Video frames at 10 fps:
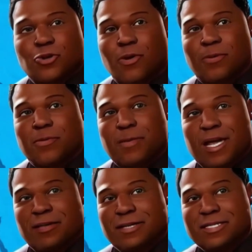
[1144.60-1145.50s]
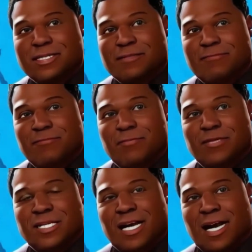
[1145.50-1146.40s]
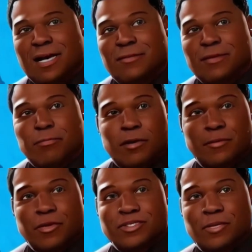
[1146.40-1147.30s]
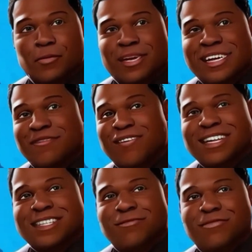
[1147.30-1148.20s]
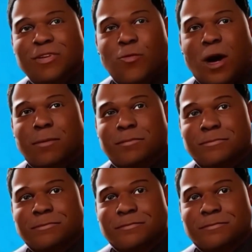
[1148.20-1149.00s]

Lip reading: show up on the payout list, yeah, they probably also invented VWAP.